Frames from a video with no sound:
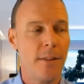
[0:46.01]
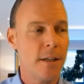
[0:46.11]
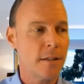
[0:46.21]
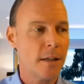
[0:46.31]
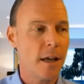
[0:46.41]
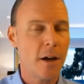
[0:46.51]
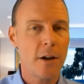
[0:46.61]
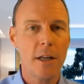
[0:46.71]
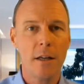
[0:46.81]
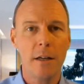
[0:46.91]
And this
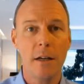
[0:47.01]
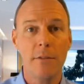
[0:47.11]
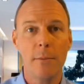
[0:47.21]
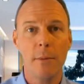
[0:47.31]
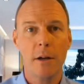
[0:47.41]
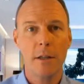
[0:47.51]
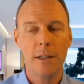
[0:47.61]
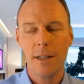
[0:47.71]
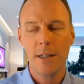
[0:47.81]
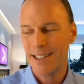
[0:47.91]
area of the
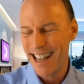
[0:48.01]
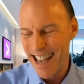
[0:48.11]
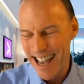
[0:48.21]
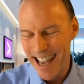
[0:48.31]
market is